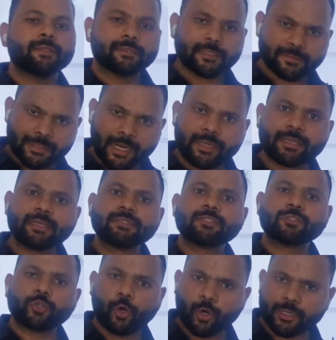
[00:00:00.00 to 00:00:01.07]
The
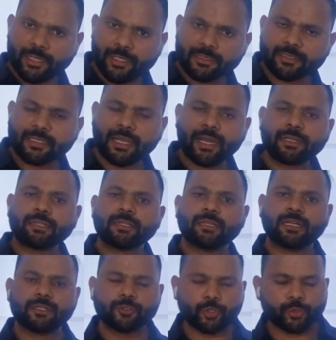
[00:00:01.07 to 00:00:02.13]
scientists told us that
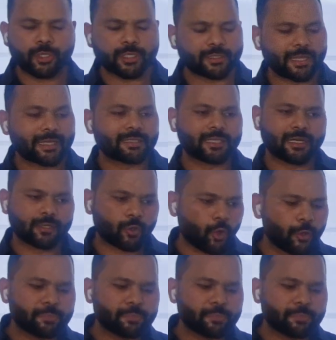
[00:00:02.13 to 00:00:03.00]
the